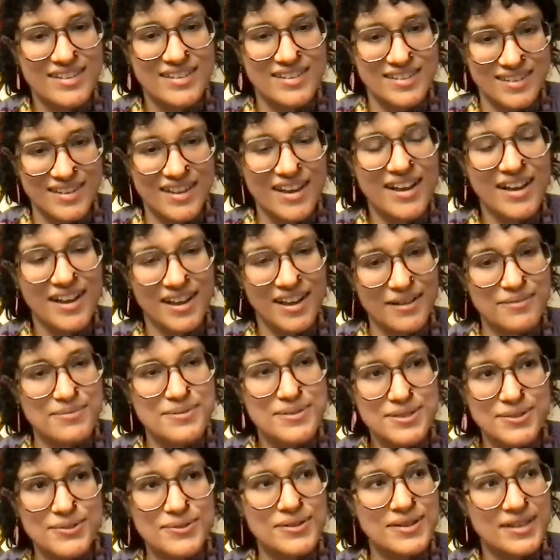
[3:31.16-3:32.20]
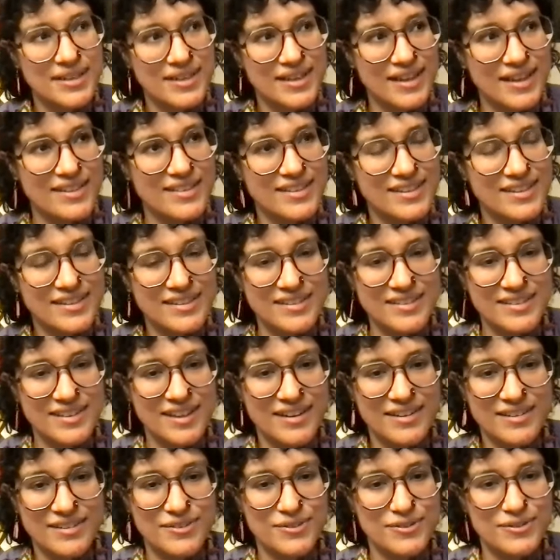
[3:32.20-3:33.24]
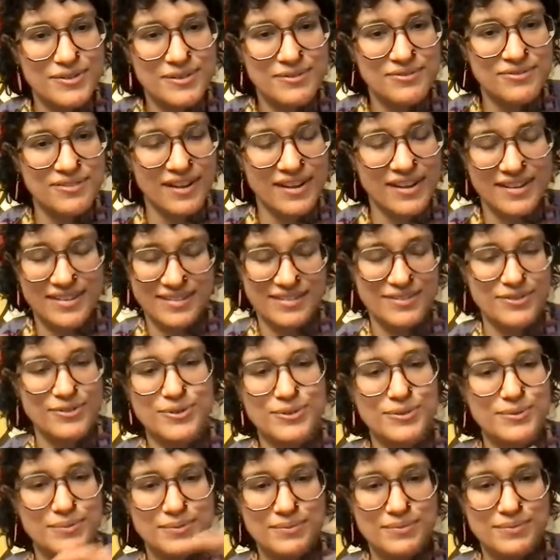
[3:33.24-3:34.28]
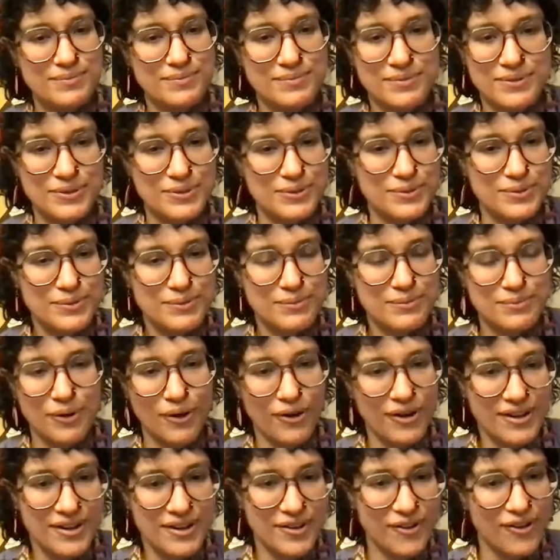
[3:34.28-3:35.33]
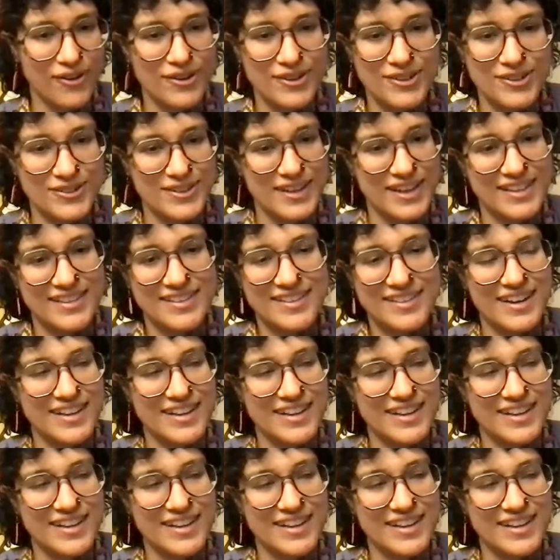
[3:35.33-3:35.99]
Yeah, absolutely. I think that you brought it all together.